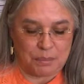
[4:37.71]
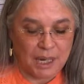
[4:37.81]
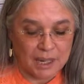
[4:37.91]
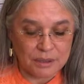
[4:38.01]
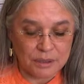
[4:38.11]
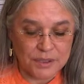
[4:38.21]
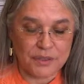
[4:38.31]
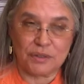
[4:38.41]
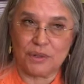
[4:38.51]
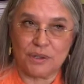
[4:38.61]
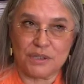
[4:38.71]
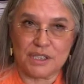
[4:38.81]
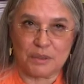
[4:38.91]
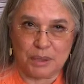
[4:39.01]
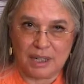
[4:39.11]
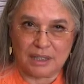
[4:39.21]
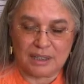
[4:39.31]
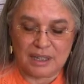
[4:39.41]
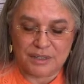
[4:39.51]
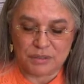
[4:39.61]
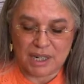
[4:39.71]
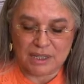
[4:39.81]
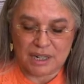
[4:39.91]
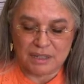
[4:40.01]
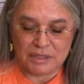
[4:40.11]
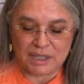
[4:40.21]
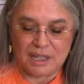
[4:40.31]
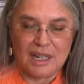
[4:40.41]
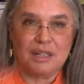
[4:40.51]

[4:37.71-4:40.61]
potholes in the roads and the parking lots right now, and